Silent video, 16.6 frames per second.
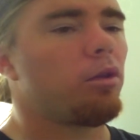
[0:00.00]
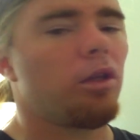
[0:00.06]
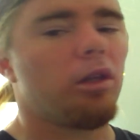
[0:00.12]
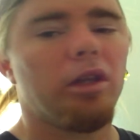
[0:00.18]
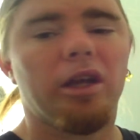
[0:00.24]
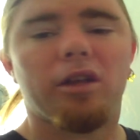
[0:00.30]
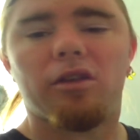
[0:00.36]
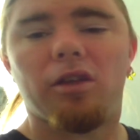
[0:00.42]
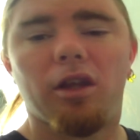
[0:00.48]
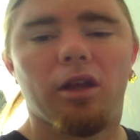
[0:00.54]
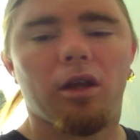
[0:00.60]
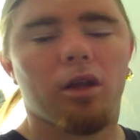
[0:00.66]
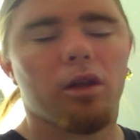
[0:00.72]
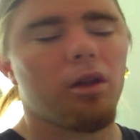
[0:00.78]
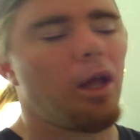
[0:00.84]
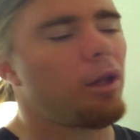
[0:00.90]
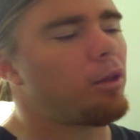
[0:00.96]
the lead
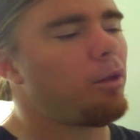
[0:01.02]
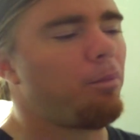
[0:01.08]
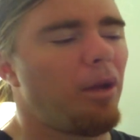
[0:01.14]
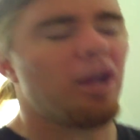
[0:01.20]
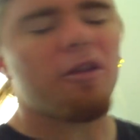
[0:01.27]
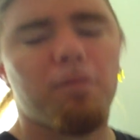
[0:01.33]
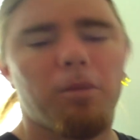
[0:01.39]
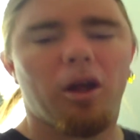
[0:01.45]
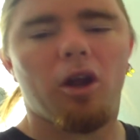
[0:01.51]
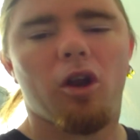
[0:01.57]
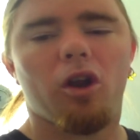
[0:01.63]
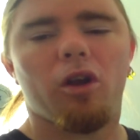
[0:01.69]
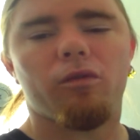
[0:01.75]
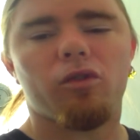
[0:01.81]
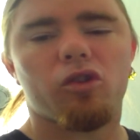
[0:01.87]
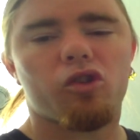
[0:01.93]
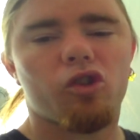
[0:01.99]
singer, like the bass
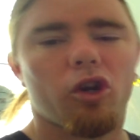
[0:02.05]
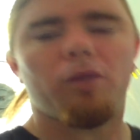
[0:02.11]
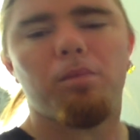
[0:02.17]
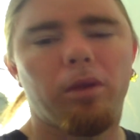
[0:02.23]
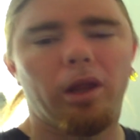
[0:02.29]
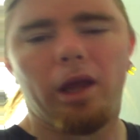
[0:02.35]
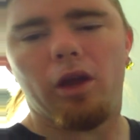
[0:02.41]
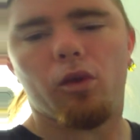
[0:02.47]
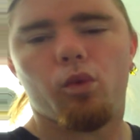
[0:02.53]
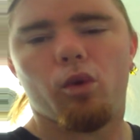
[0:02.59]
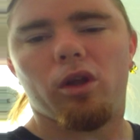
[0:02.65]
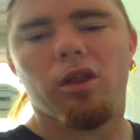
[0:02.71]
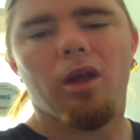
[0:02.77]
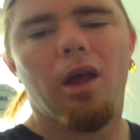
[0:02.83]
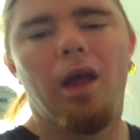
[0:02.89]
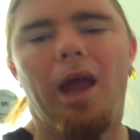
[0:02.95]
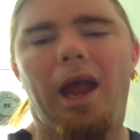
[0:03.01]
player of Disturbed, plays
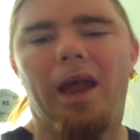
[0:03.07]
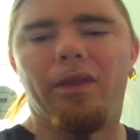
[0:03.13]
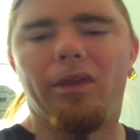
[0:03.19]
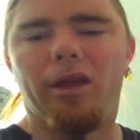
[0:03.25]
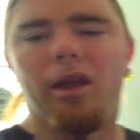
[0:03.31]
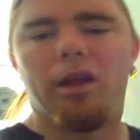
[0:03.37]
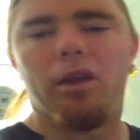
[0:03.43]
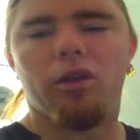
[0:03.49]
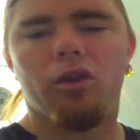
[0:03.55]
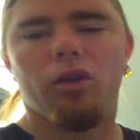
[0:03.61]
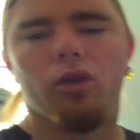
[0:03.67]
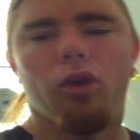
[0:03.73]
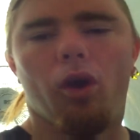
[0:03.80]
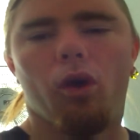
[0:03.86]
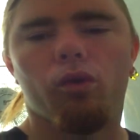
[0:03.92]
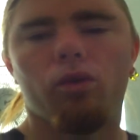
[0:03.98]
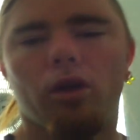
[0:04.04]
with, and then
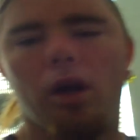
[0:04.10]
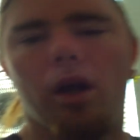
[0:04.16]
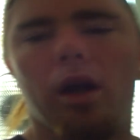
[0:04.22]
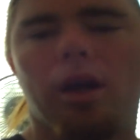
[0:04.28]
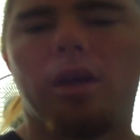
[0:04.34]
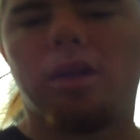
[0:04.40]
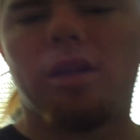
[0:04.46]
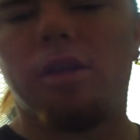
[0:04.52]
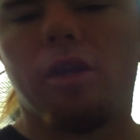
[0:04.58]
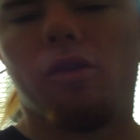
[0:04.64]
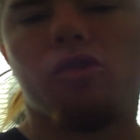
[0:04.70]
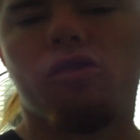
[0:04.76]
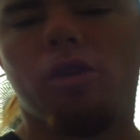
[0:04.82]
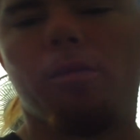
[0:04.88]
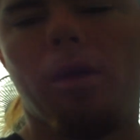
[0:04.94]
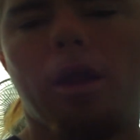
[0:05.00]
you don't continuously